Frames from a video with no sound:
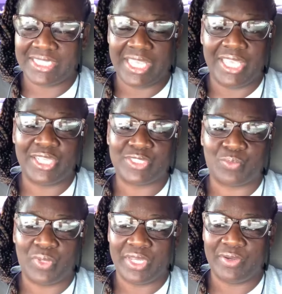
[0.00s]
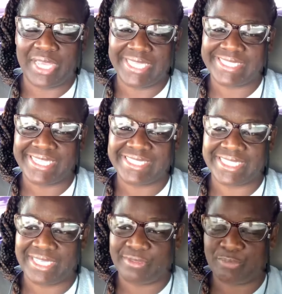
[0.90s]
as well has that
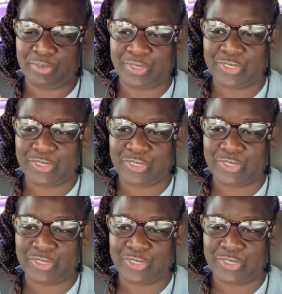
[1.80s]
same spirit.